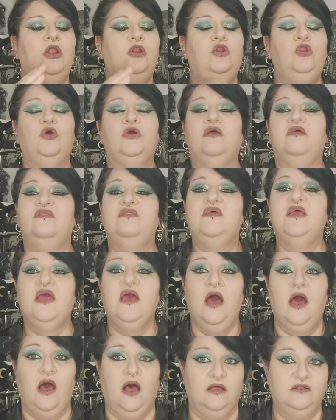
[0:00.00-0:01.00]
Look at the
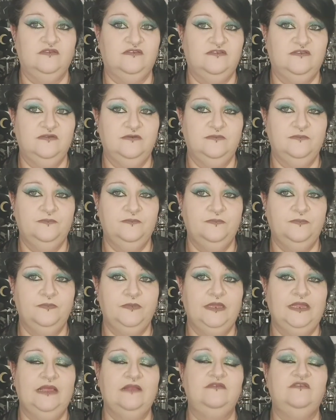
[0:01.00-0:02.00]
cut.
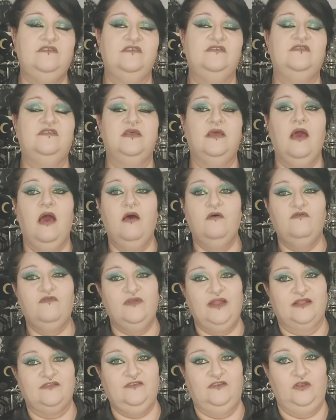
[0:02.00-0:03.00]
Does the cut
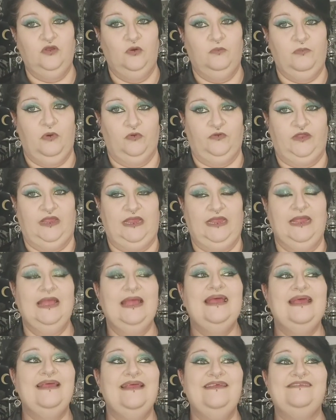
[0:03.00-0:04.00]
flatter your body?
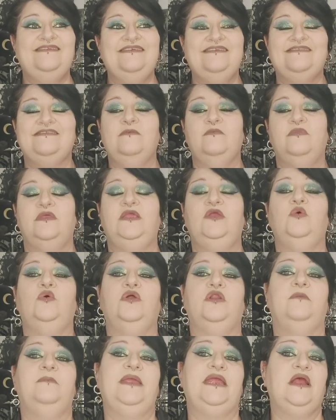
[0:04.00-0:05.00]
Is it something you're
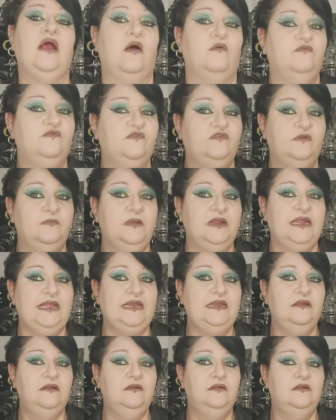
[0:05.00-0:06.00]
going to be comfortable
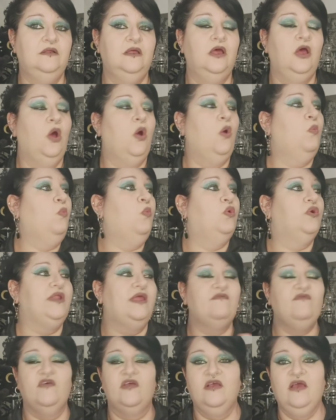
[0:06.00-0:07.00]
in?
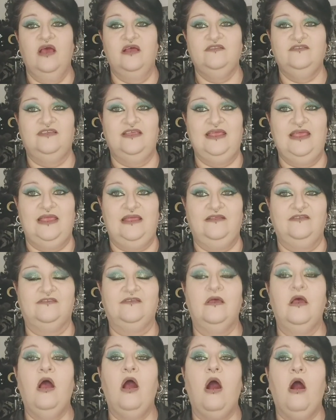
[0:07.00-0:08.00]
Whatever cut it
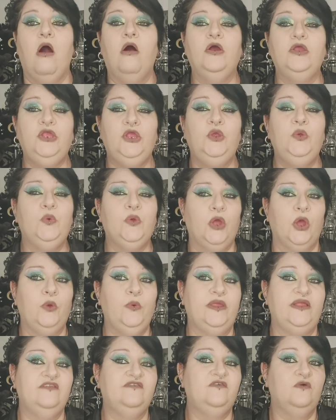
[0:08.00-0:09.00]
is, are you
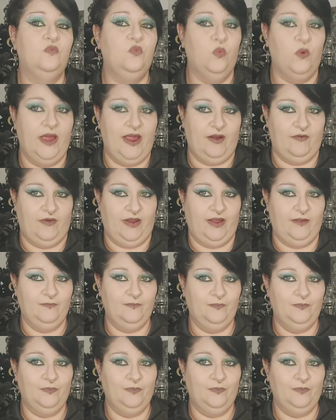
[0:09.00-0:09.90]
going to wear it?